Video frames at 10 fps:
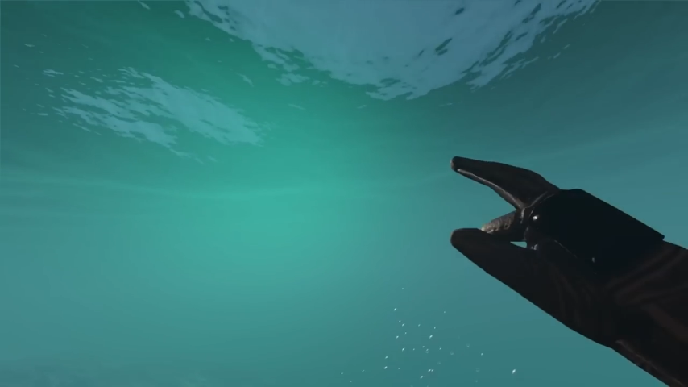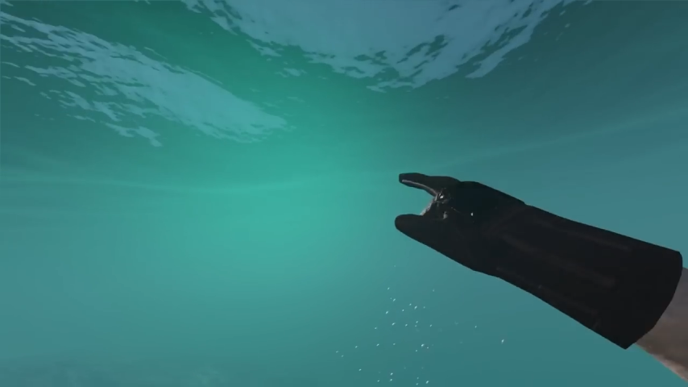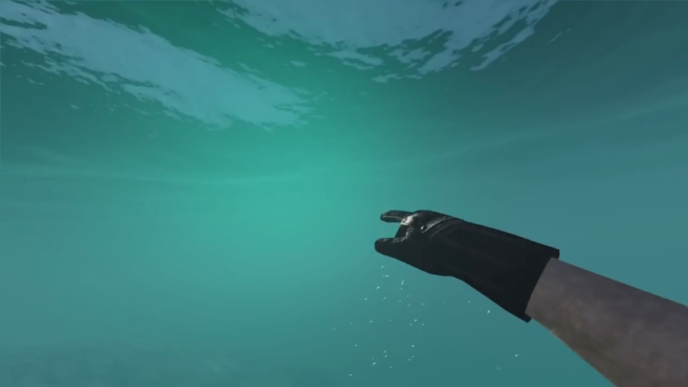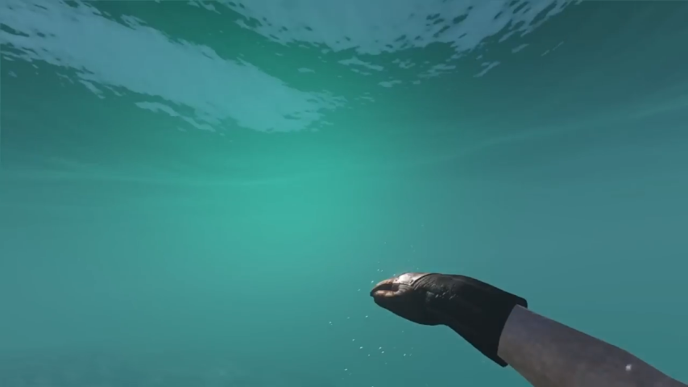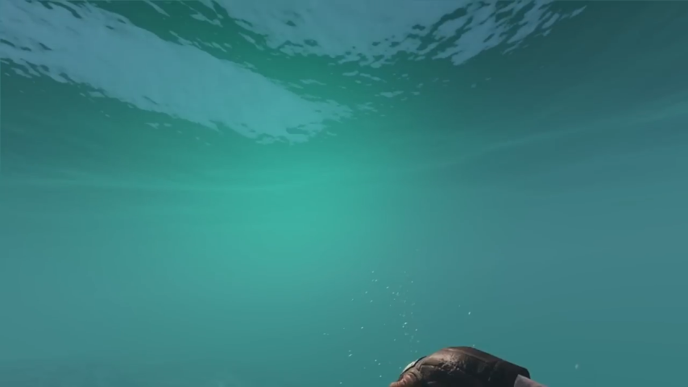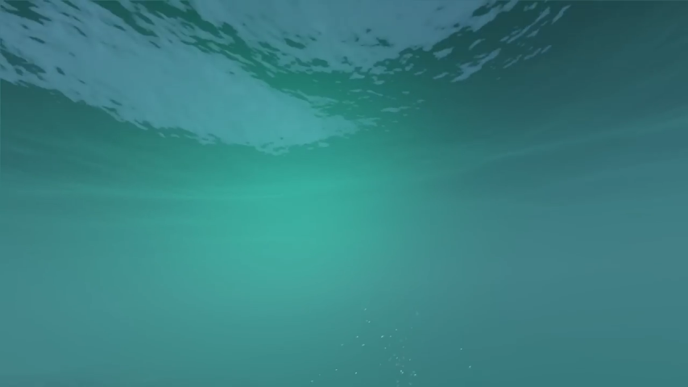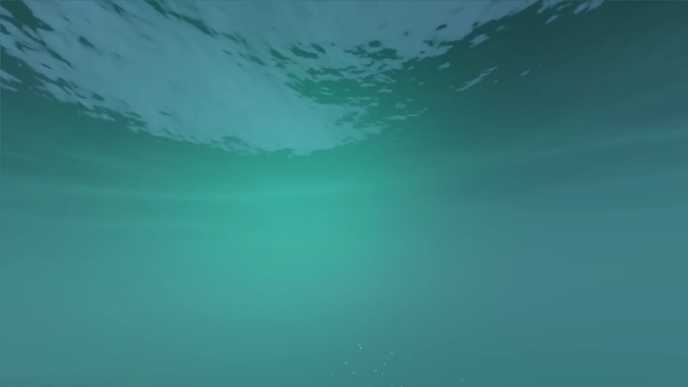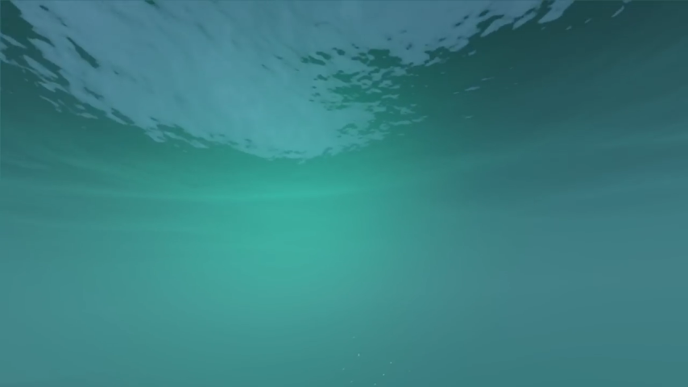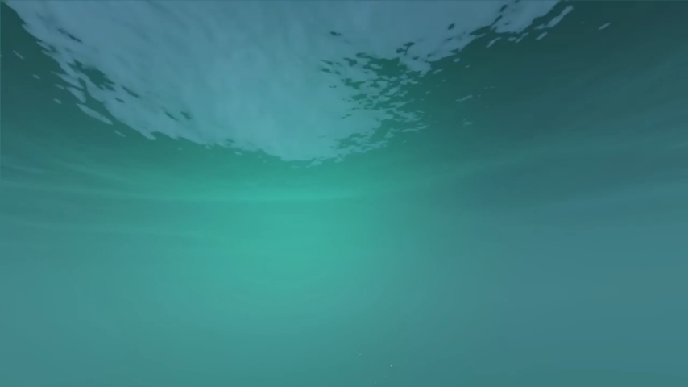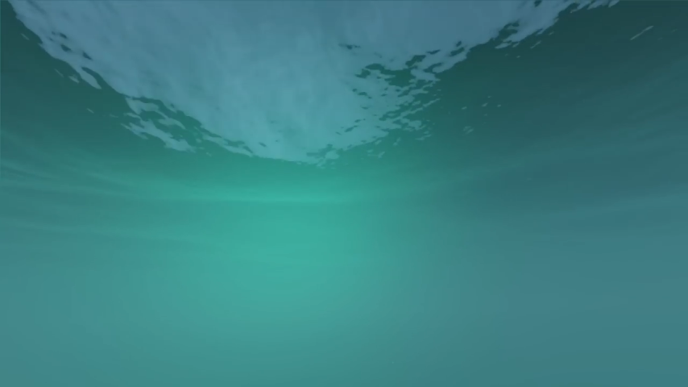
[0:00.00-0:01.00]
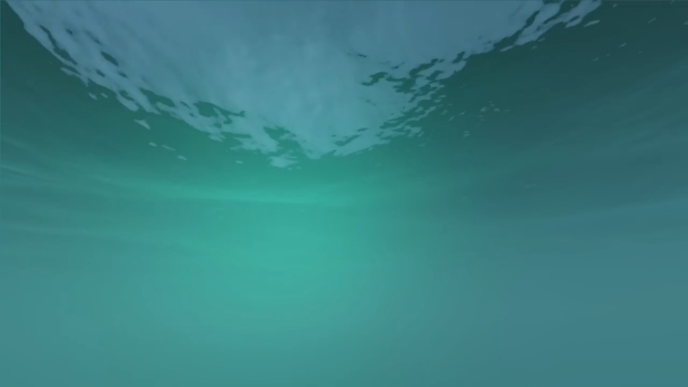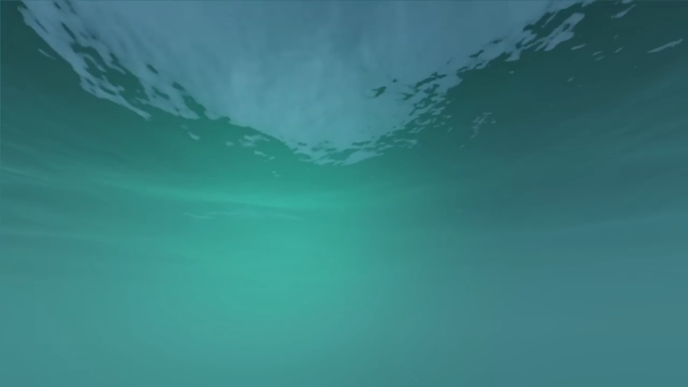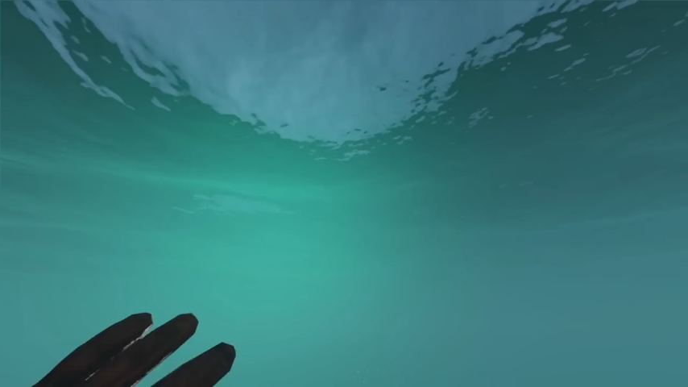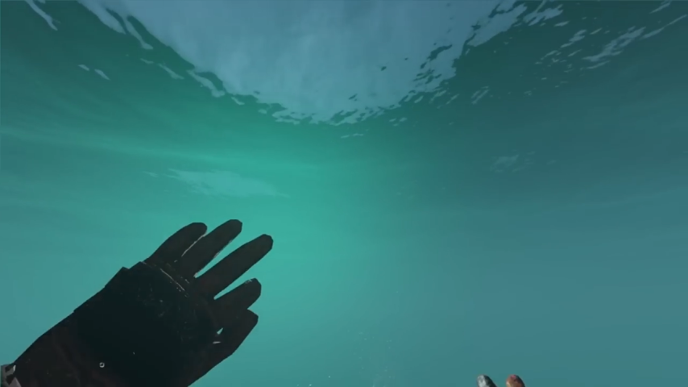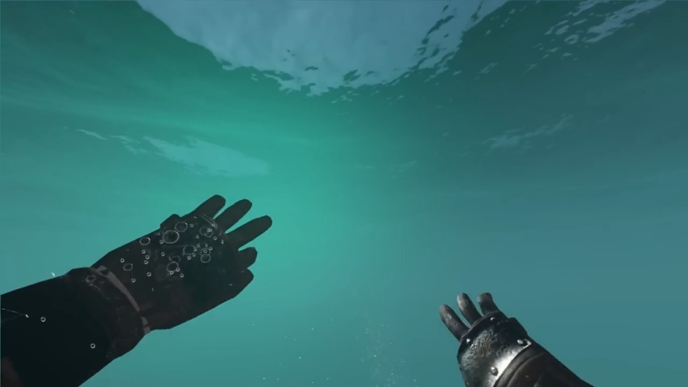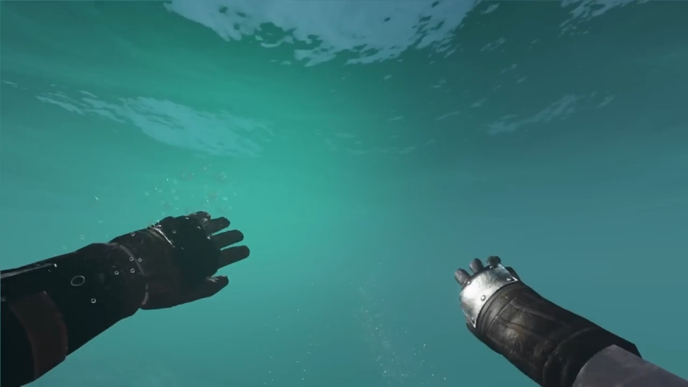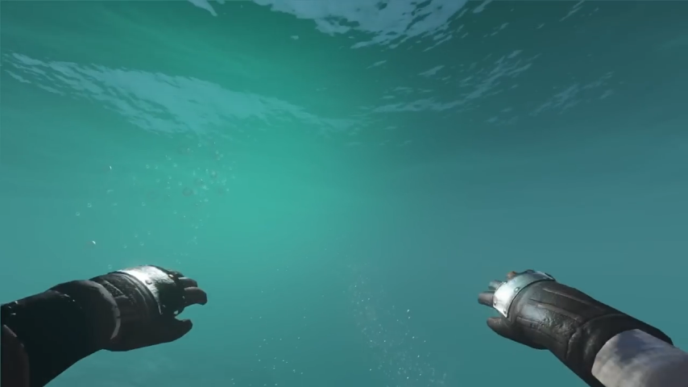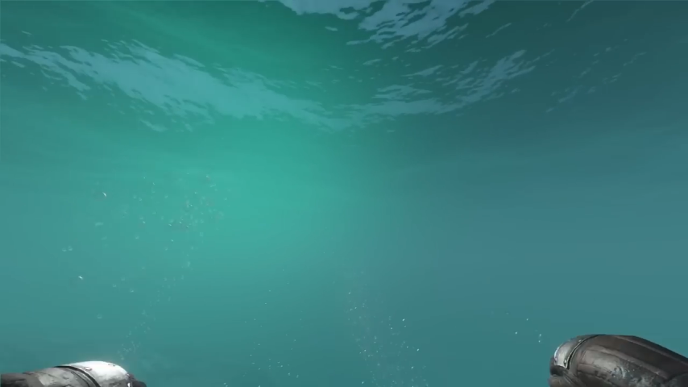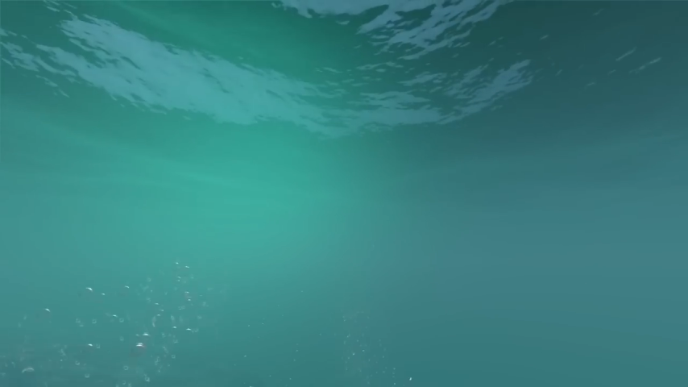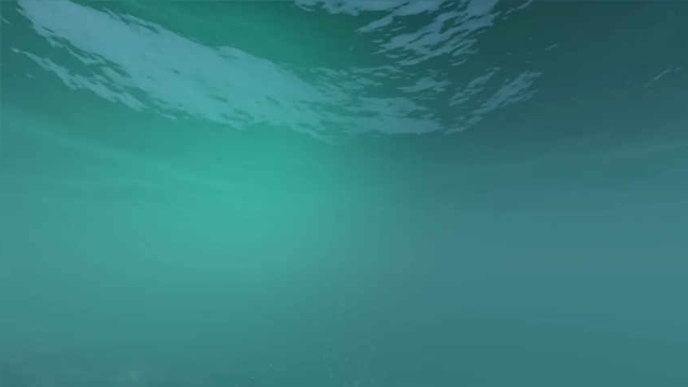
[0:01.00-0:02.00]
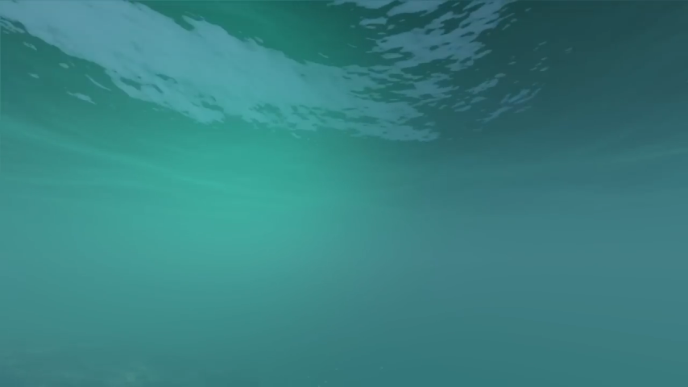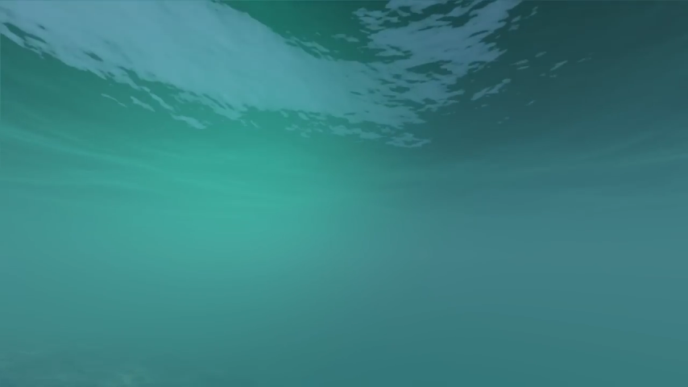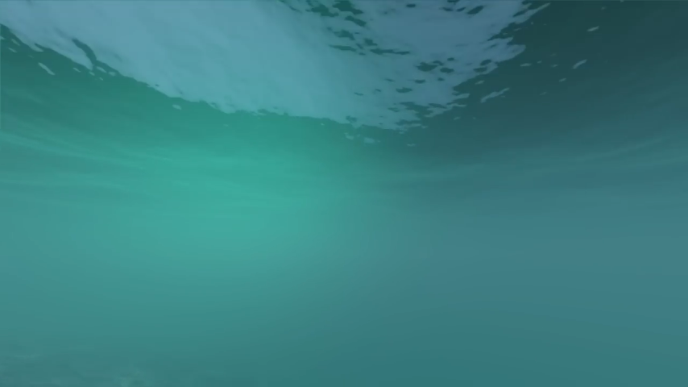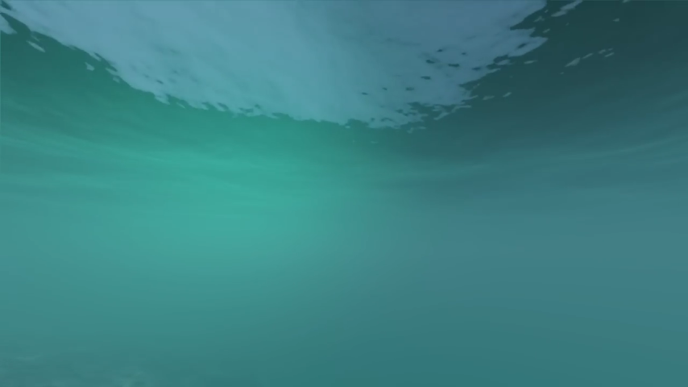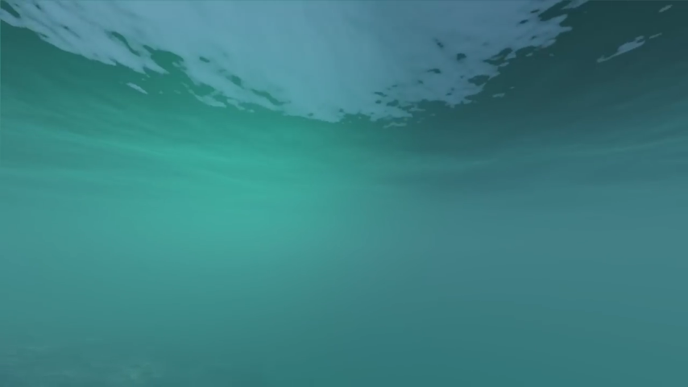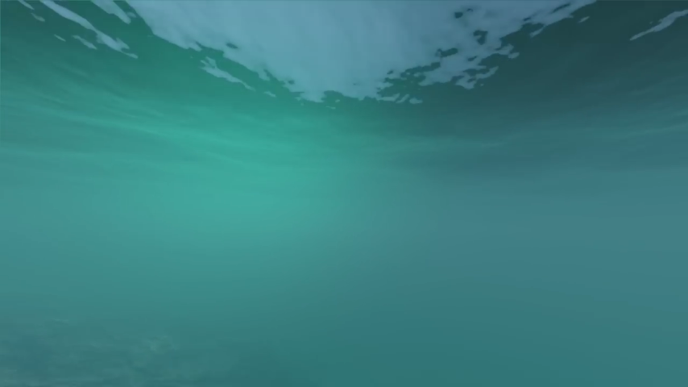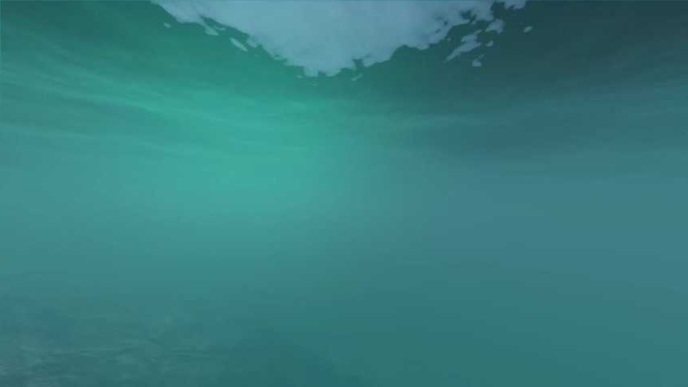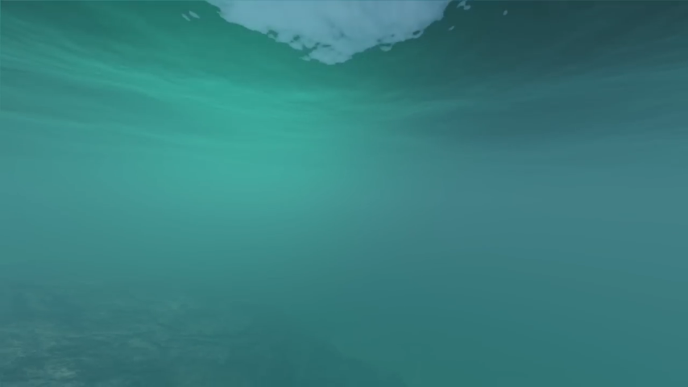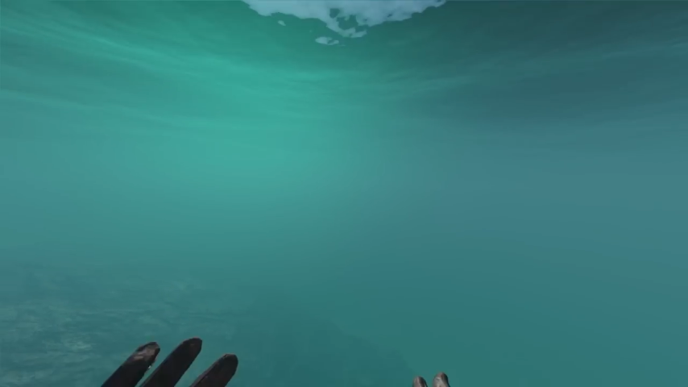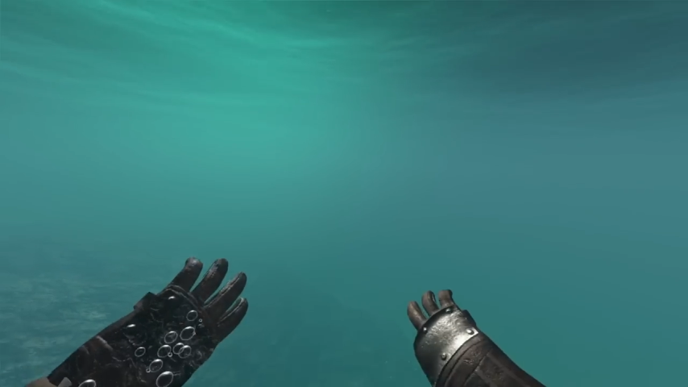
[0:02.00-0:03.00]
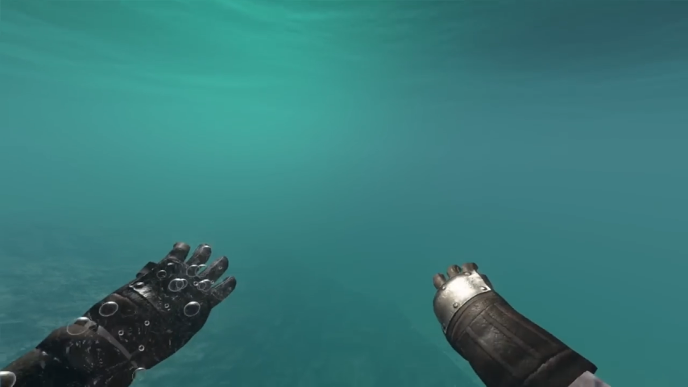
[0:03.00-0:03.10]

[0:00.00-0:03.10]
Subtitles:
No face is visible, so there are no lips to read.